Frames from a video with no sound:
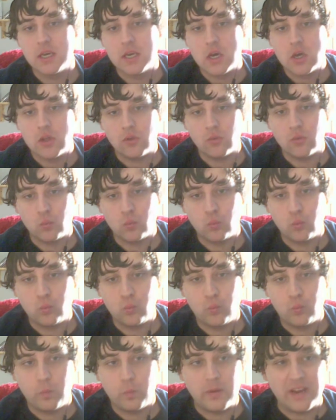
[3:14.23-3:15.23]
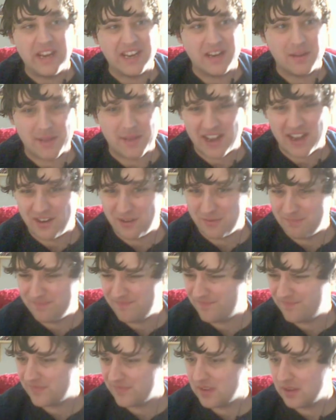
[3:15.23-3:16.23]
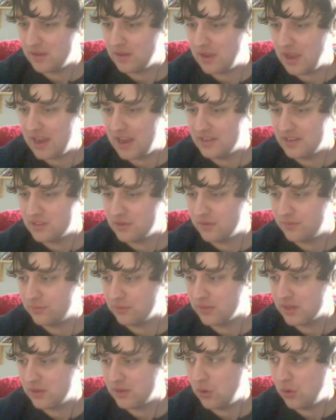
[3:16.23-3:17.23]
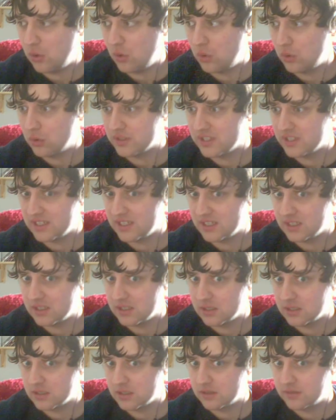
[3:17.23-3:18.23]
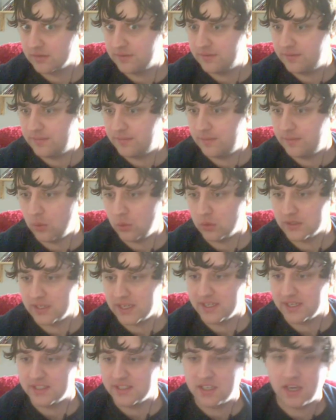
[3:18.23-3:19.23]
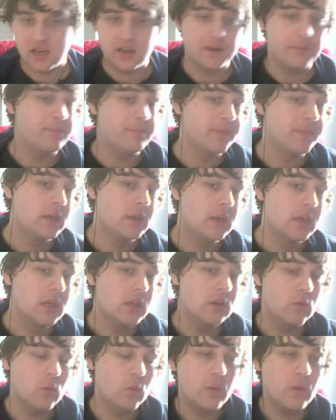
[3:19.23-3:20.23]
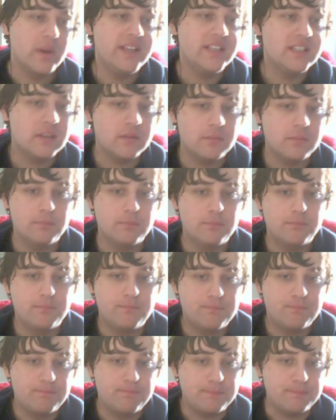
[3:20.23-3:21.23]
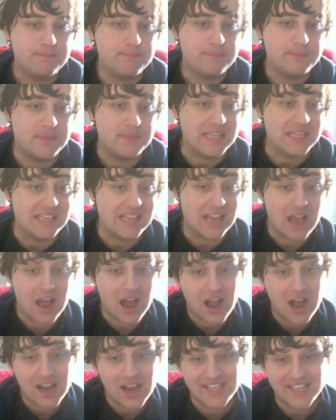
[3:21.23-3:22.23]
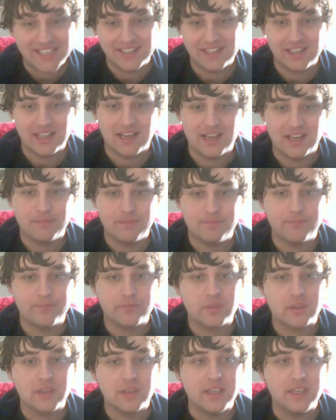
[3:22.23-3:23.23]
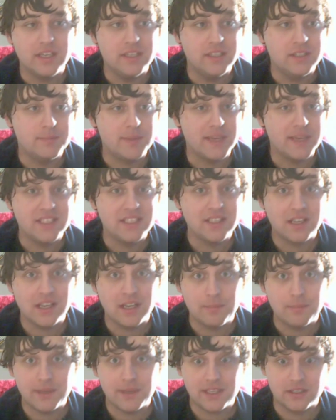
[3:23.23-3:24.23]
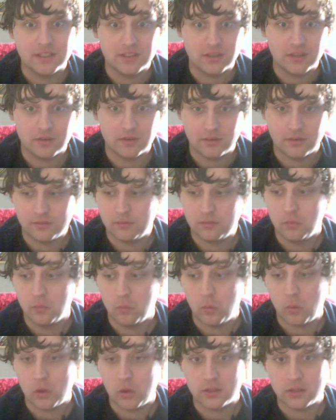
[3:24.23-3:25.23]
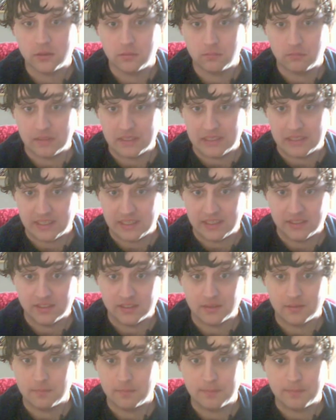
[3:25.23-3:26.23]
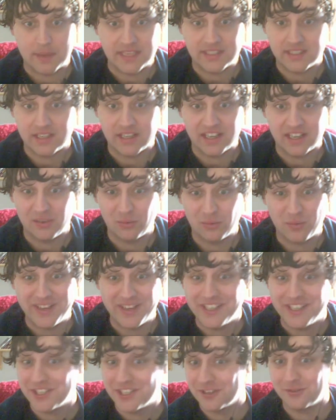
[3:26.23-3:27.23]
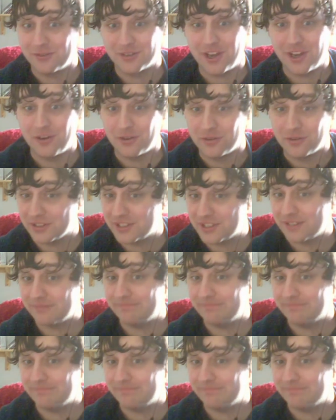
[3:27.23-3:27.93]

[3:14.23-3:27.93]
In about, as of recording, 4 days time. The reason behind that is basically because of what is basically regional codes.